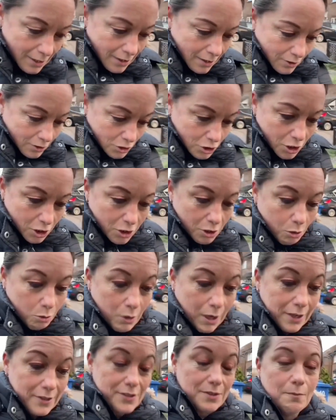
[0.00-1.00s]
Because you do
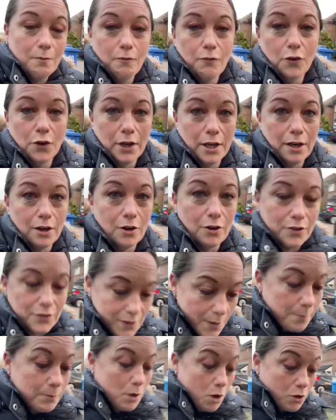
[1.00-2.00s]
get some funny looks,
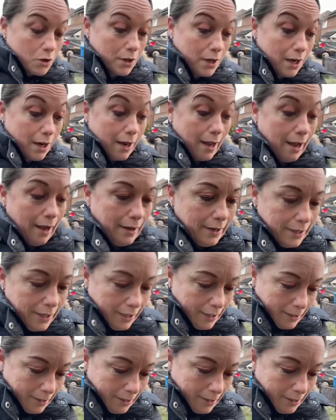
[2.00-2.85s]
I'm not gonna lie.